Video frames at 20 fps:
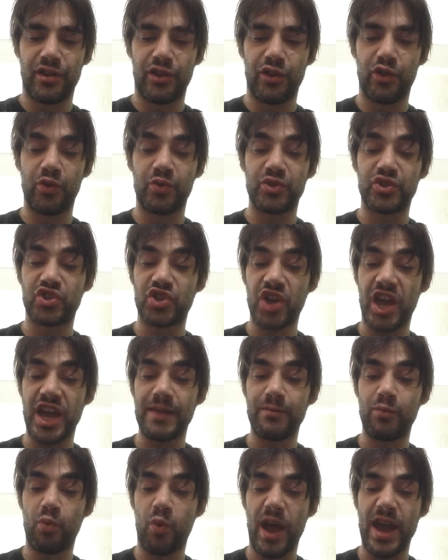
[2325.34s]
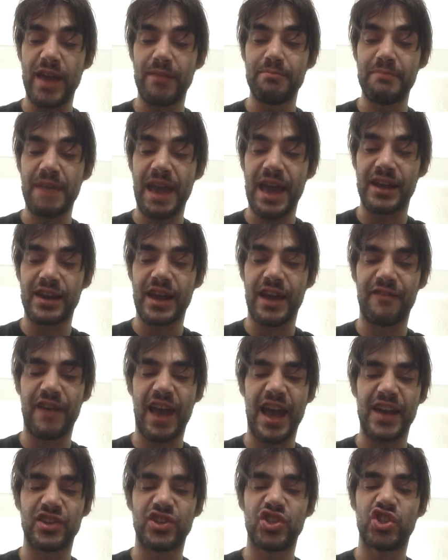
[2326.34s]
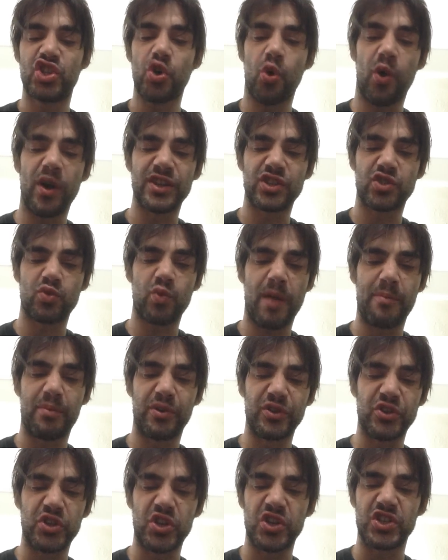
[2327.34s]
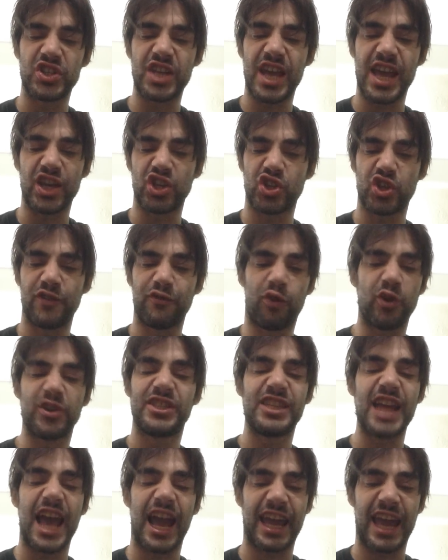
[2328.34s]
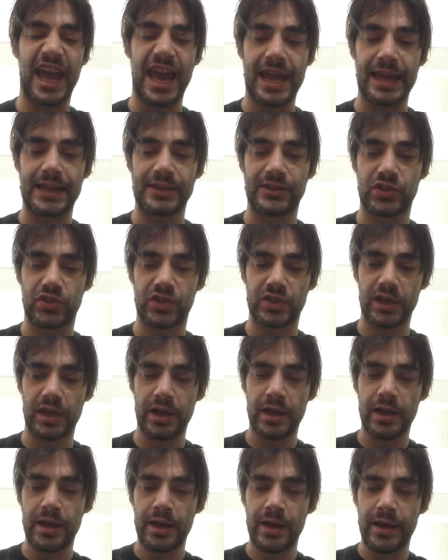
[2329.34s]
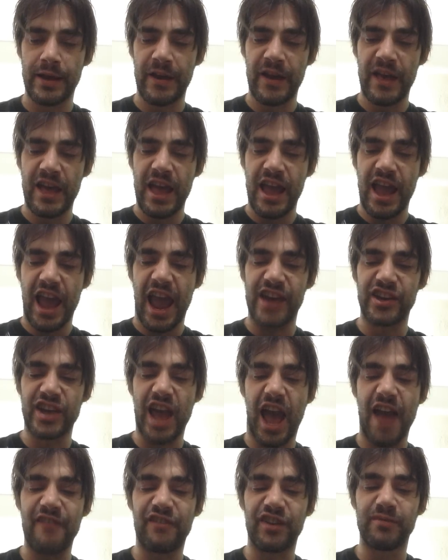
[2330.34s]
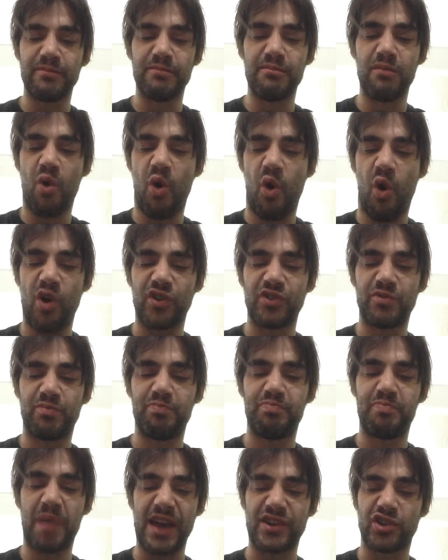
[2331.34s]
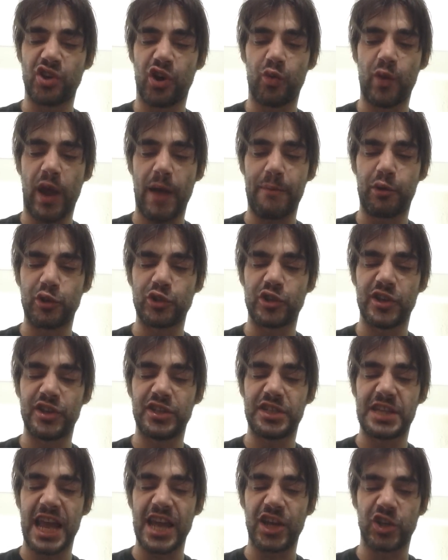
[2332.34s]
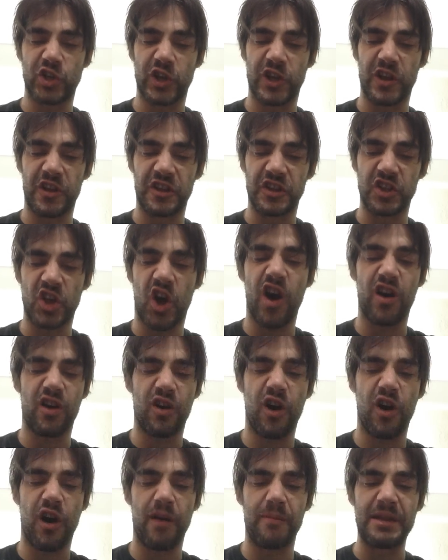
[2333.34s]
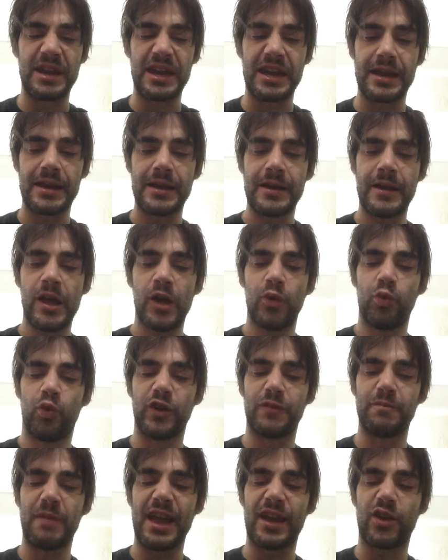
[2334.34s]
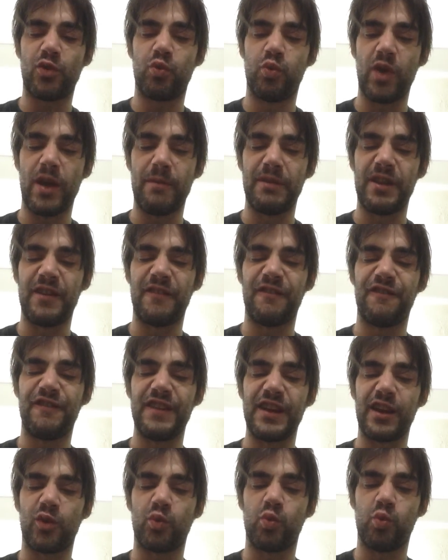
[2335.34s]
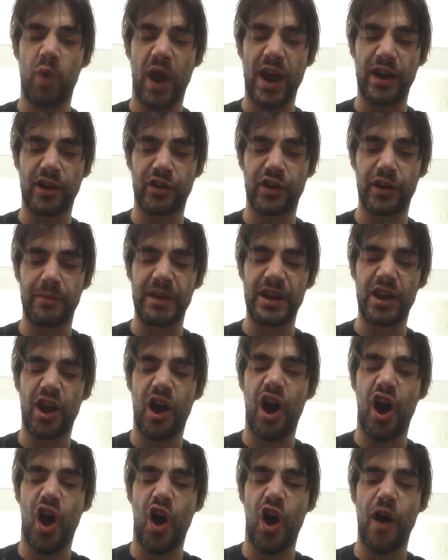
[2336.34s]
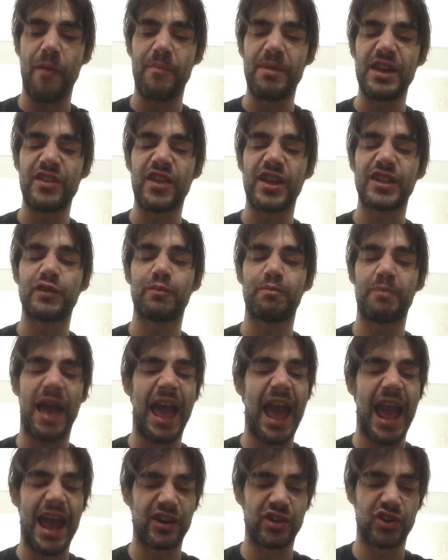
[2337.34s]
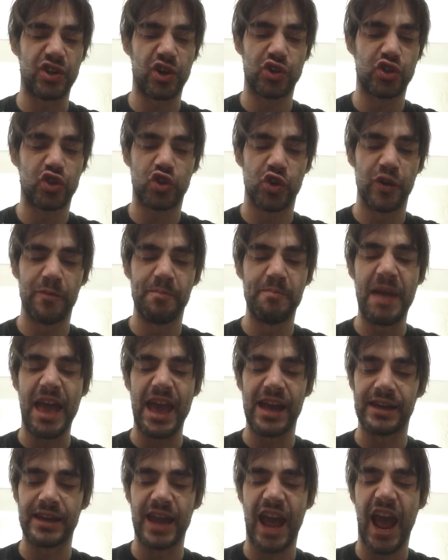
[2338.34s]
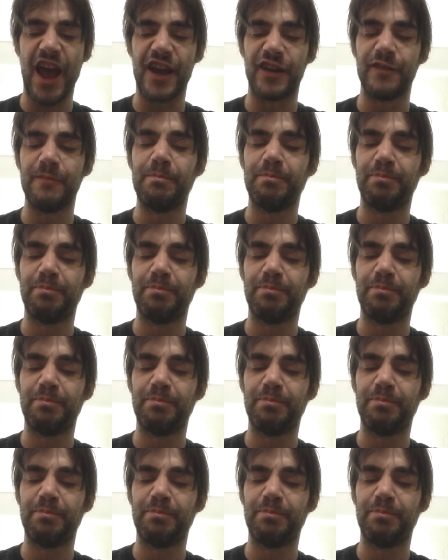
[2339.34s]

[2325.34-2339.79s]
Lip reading: The same way men have had choice representation for decades. And having more better representation in the hobby would make women feel welcome in a hobby that's pandered to men and